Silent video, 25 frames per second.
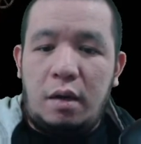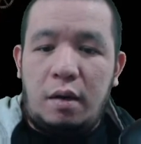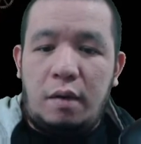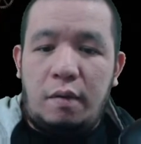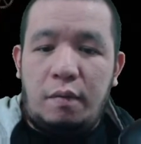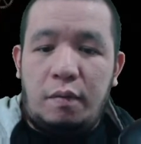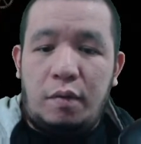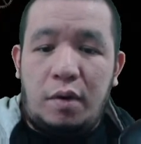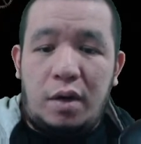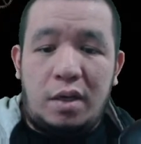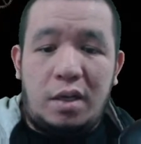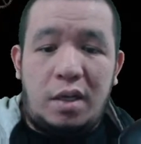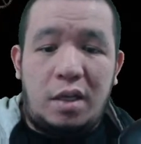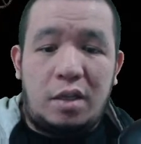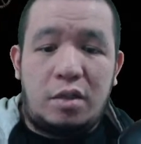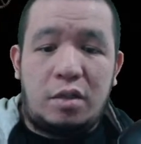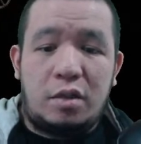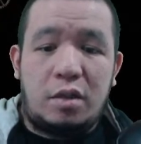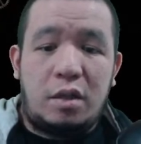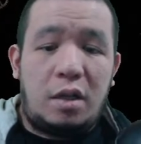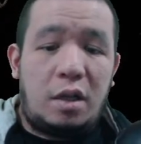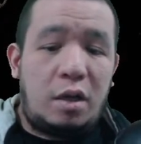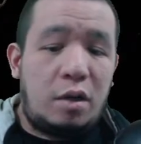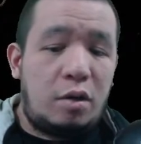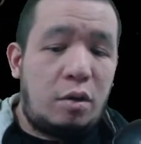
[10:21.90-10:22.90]
for
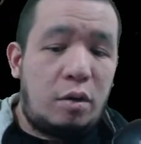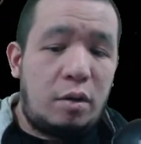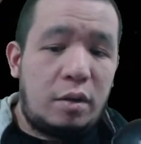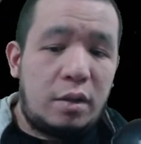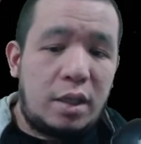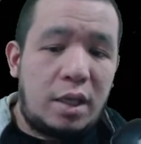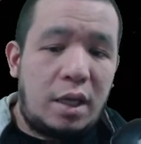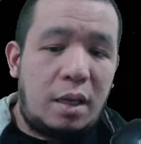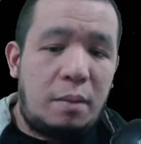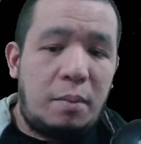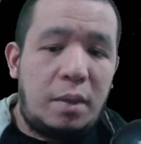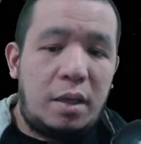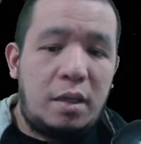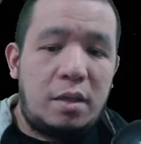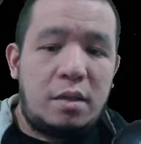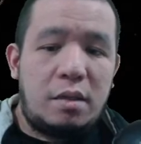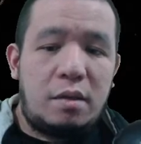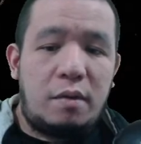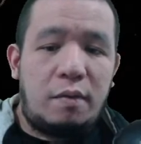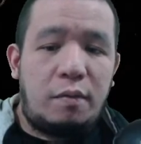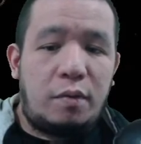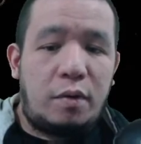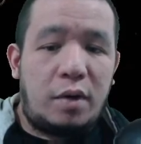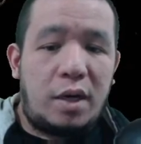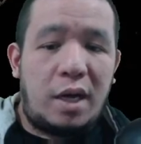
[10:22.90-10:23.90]
additional occult damage
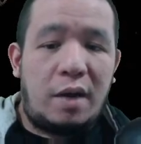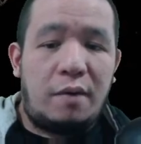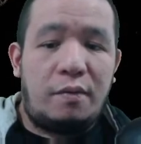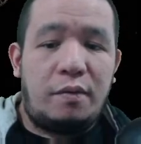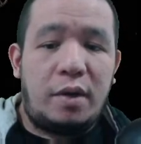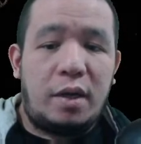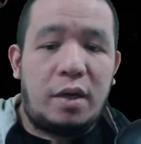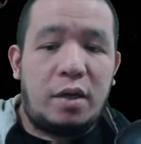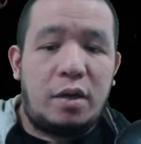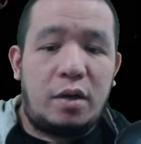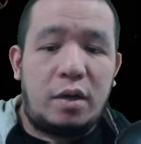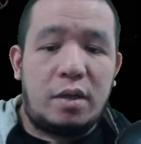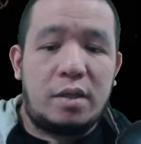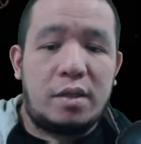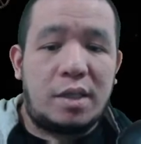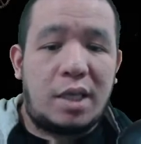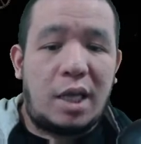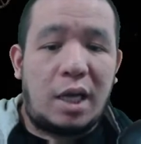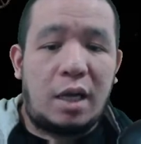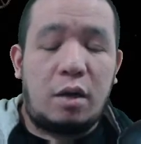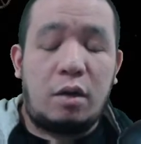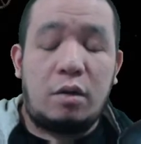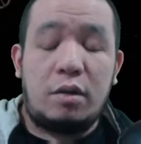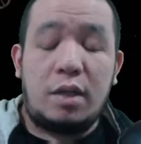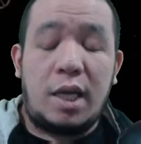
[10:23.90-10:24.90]
for every curse
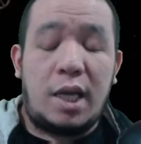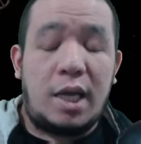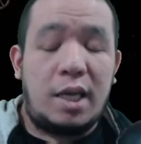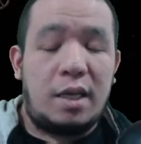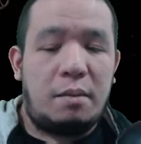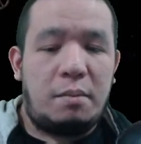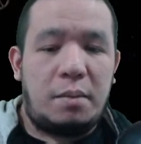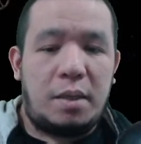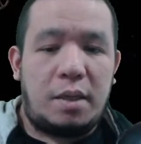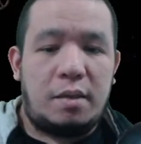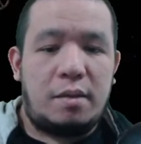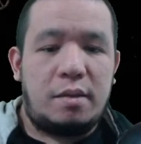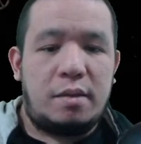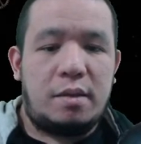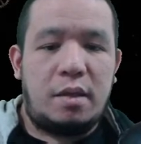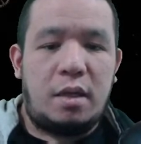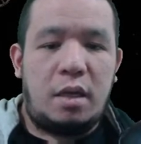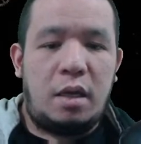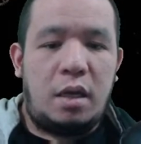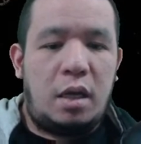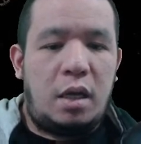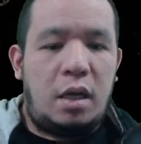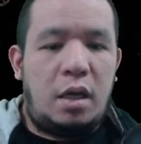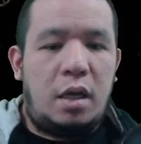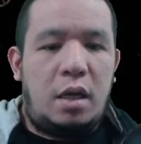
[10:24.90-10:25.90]
stack on the enemies.
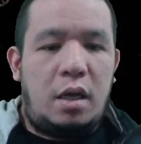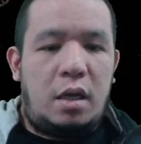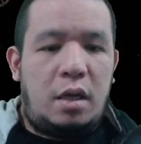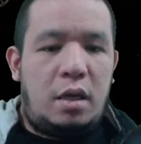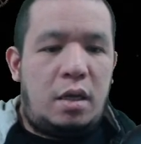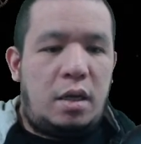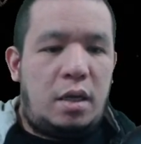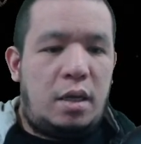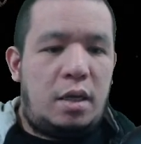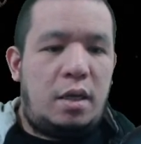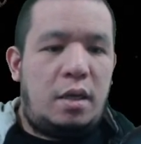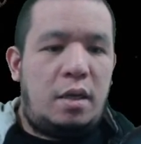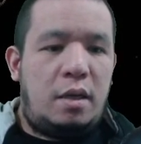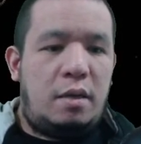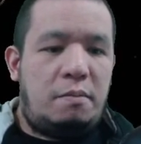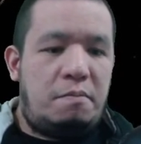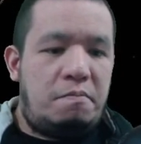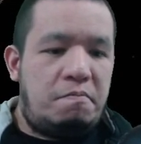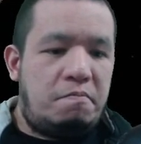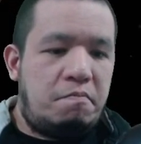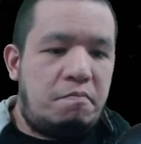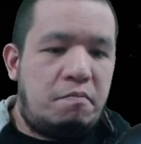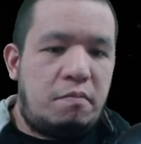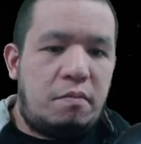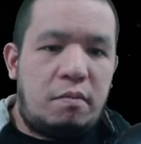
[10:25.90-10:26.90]
And
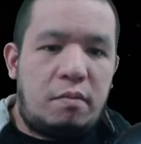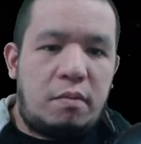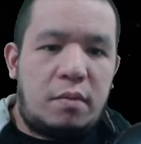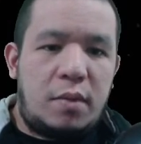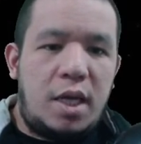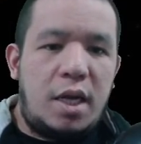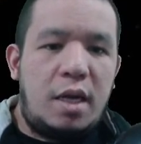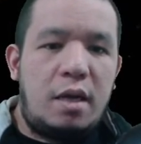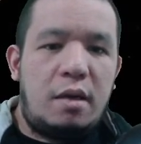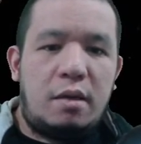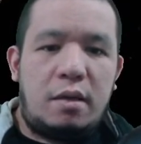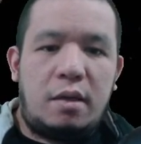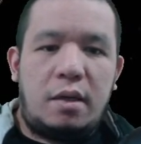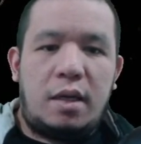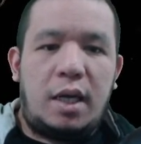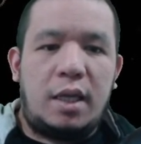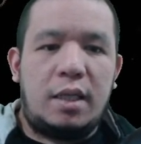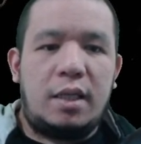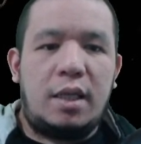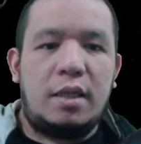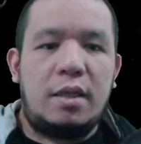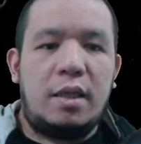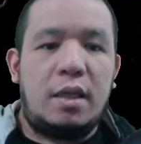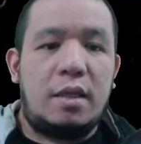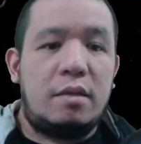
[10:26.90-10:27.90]
yeah, I
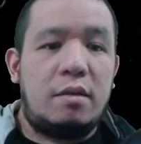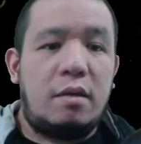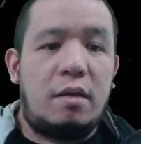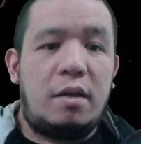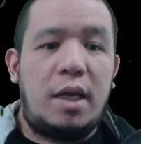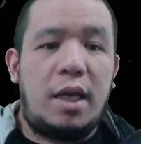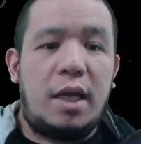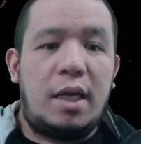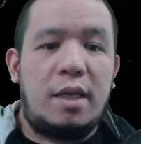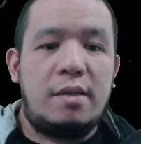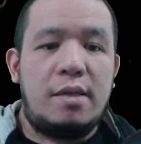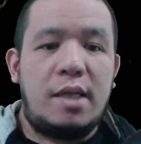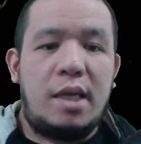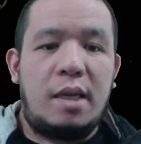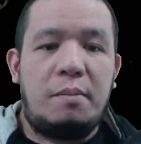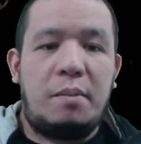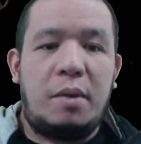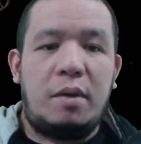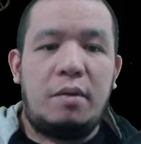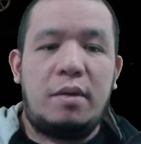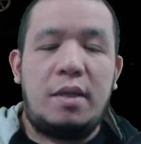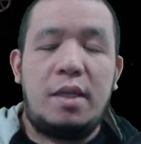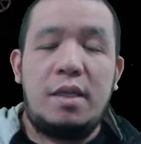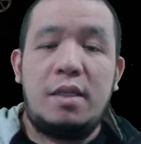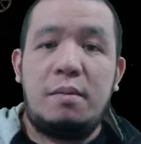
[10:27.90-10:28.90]
think that's all I can say
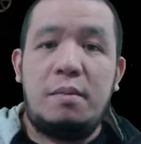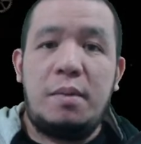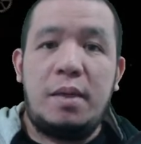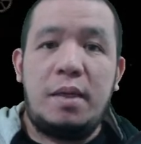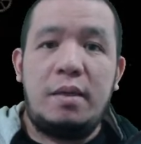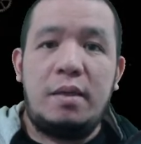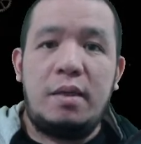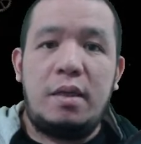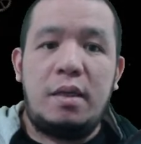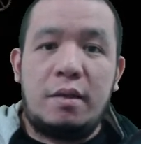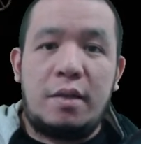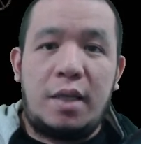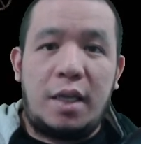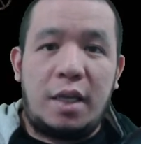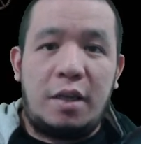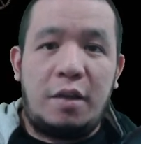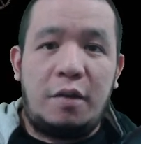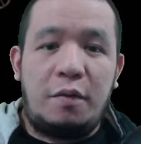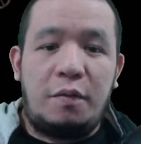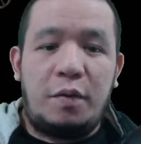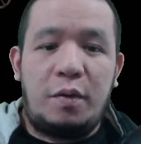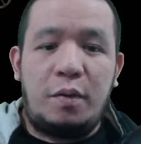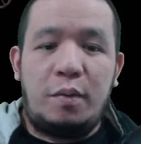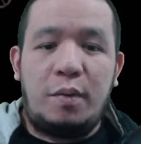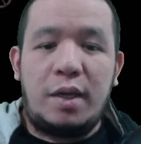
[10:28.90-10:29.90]
about this build. Thank
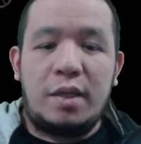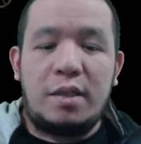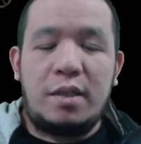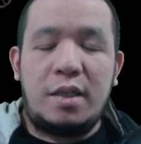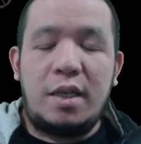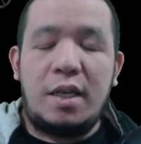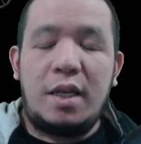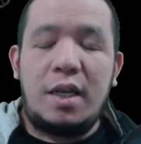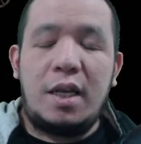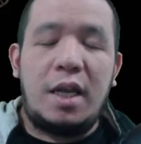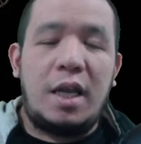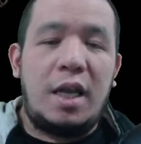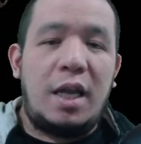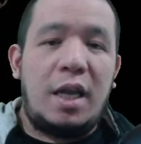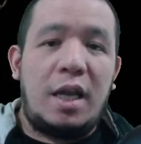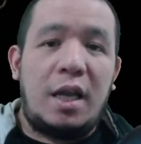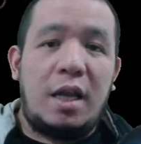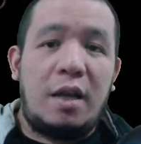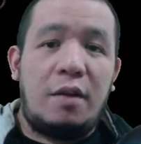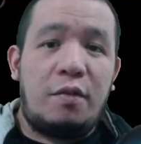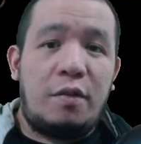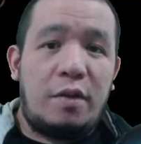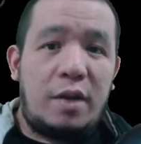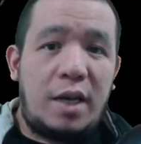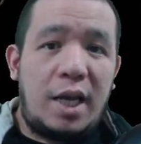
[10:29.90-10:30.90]
you for watching.
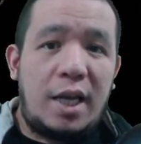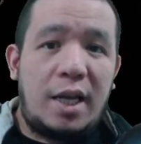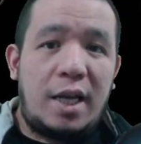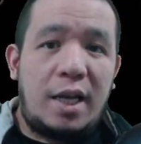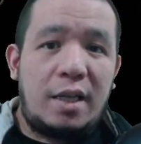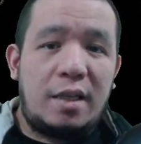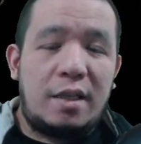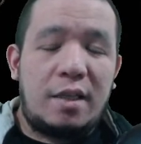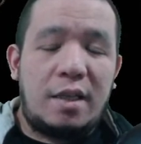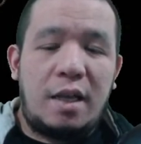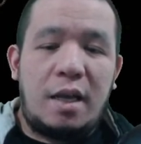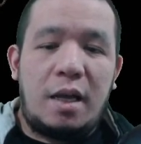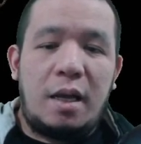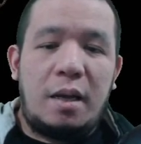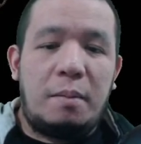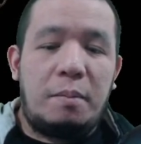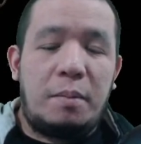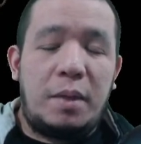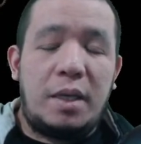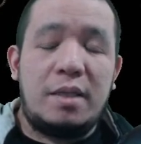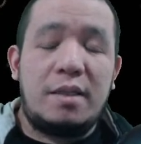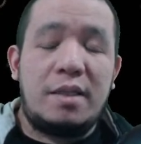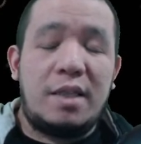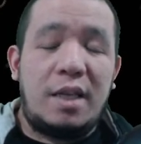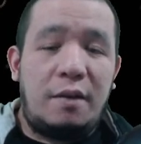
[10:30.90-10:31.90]
If you like it,
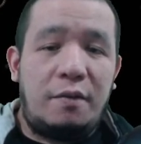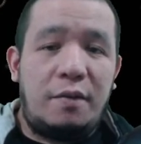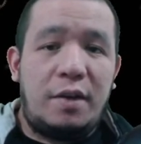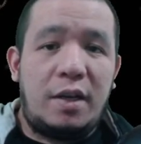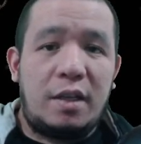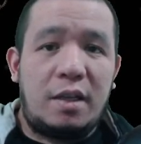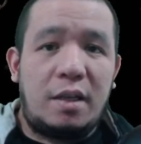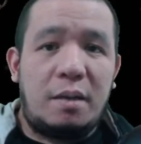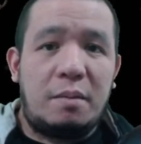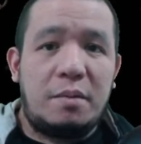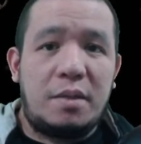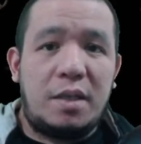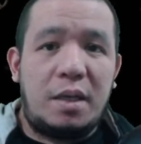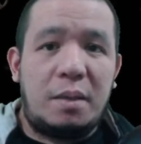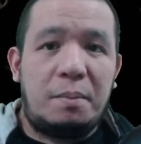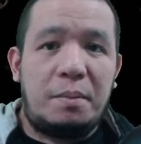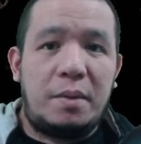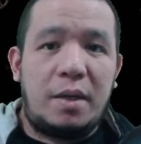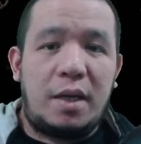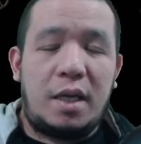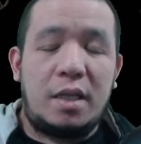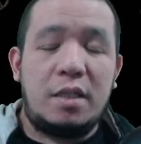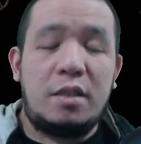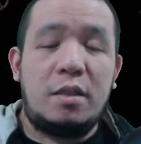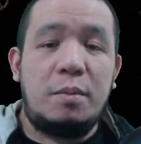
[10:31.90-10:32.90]
please give it a thumbs up
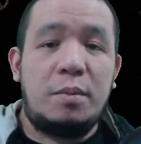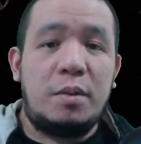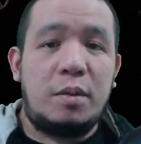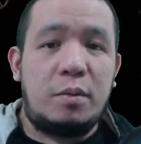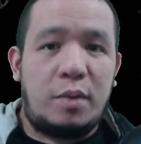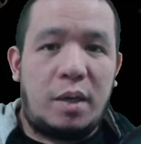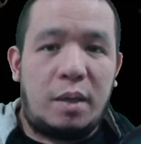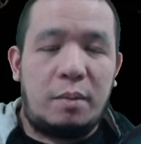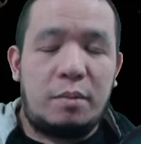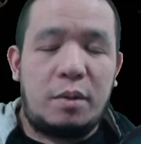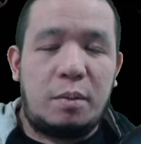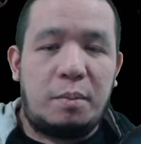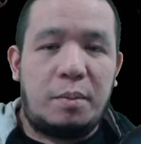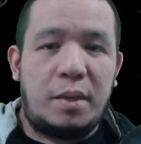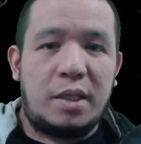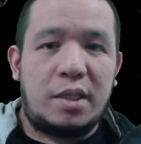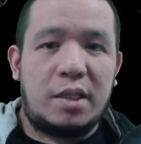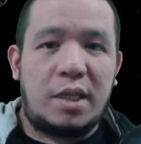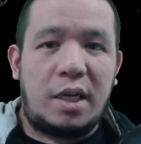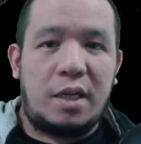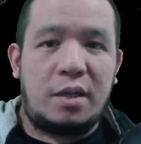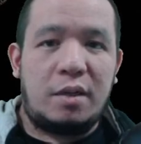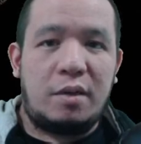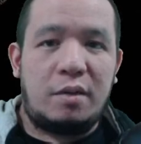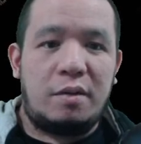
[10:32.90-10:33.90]
and subscribe to my
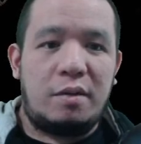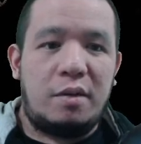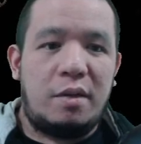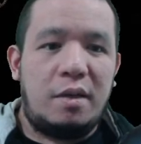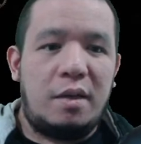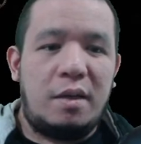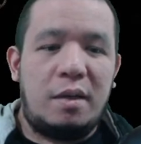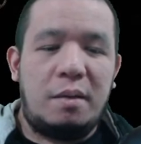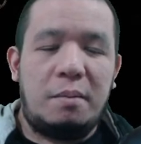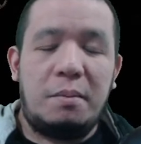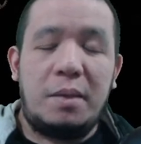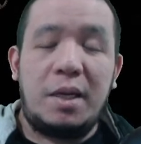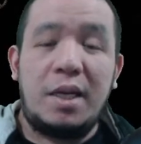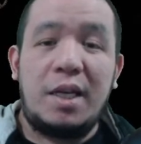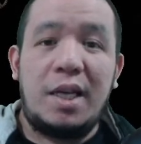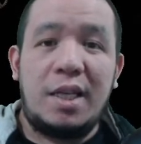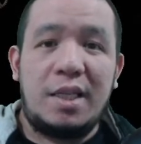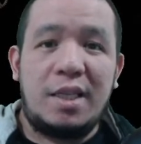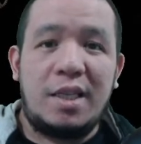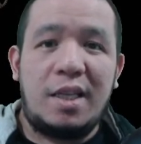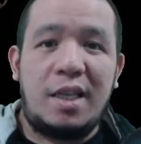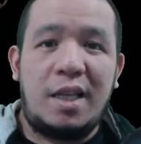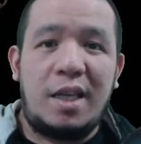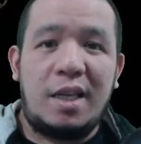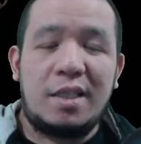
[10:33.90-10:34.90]
channel.
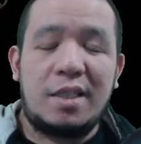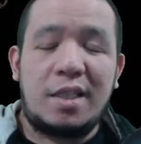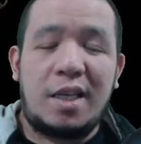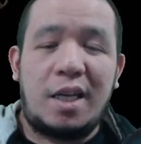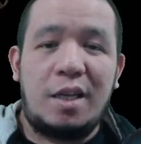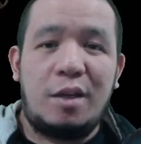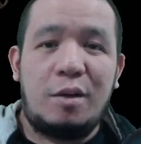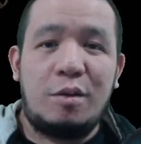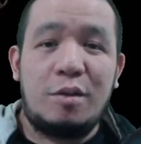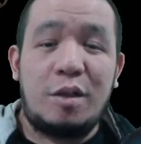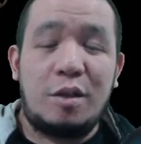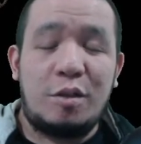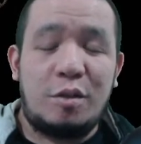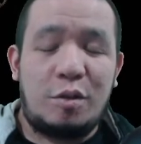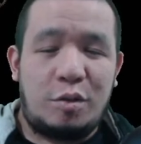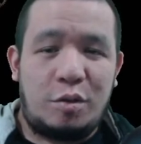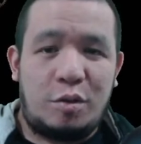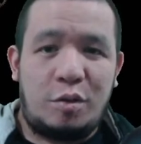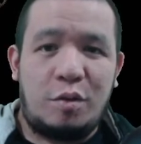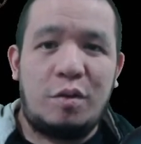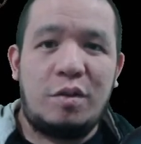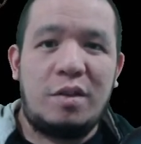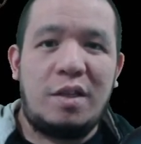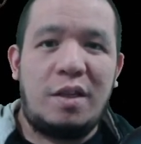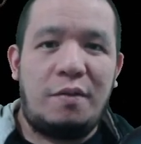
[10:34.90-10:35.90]
Magkita na lang tayo sa
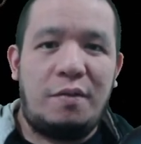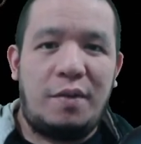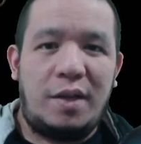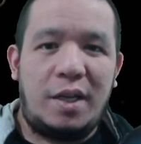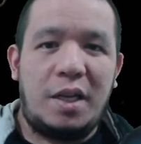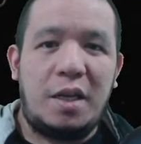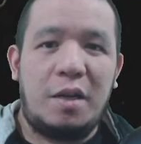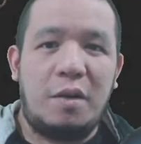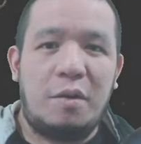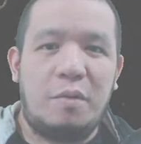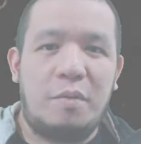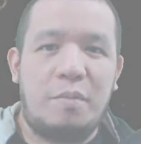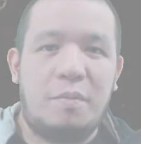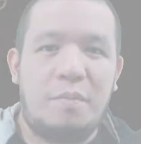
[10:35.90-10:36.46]
susunod na video.